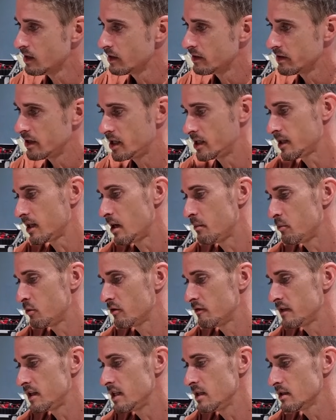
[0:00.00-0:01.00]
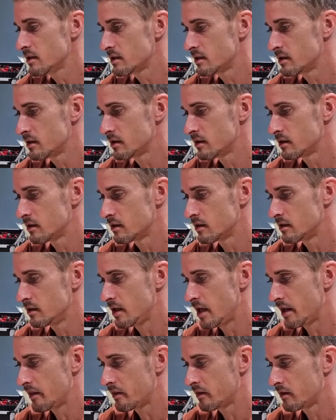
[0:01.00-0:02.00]
There are a couple of things
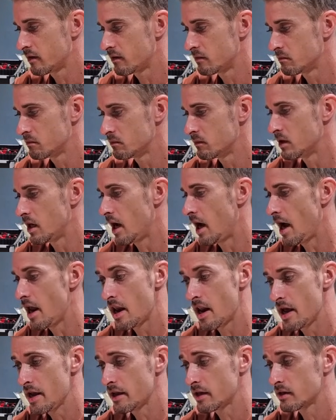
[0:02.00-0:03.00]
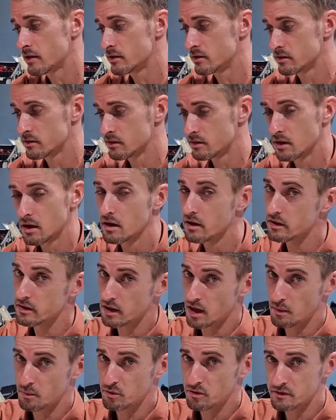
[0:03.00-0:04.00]
that I like and a
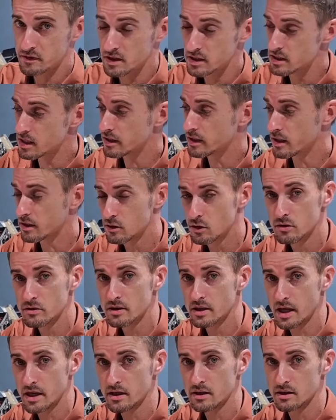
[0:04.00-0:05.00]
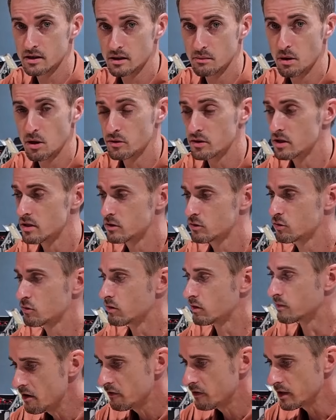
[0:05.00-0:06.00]
couple of things that I don't like about this tool.
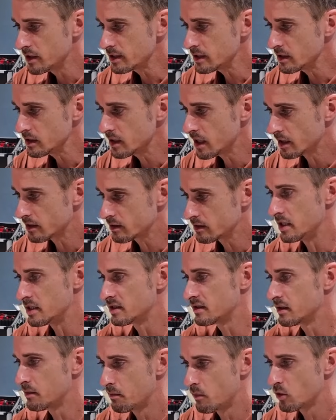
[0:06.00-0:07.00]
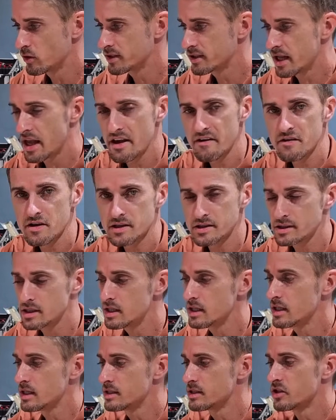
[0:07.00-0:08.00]
First thing that its most obvious
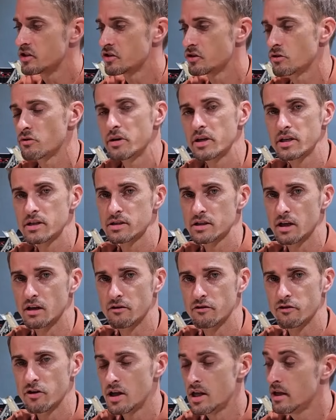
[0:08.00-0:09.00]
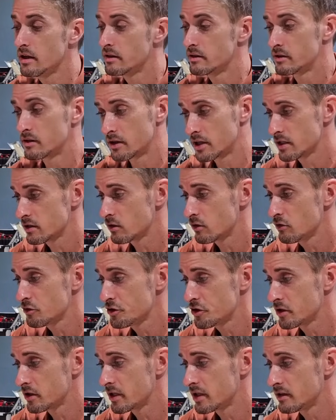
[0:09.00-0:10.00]
thing is the screen itself. The
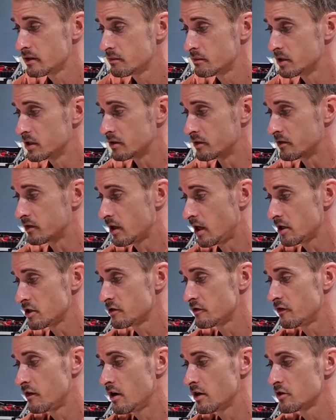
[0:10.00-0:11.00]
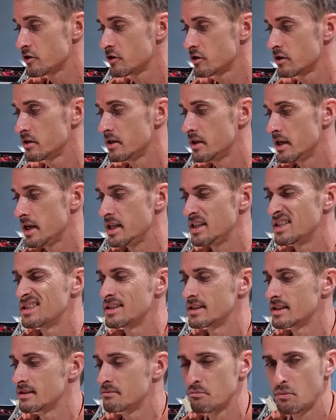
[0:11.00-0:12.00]
resolution and the touch function, it's
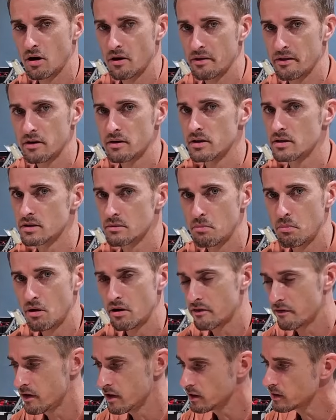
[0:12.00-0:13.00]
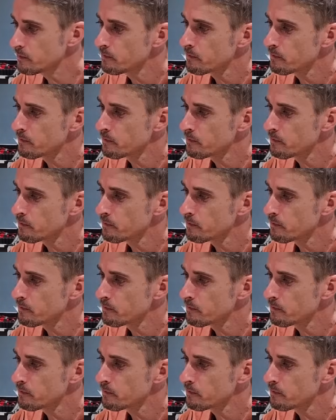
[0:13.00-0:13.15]
spot on, it's perfect.